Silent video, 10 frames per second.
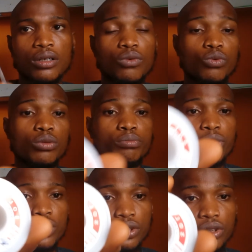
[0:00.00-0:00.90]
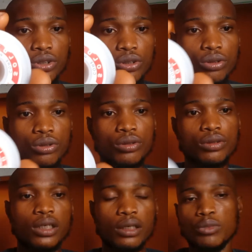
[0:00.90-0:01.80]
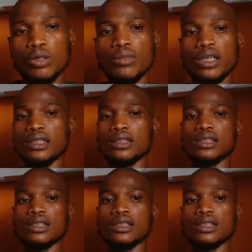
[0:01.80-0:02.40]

mm lead,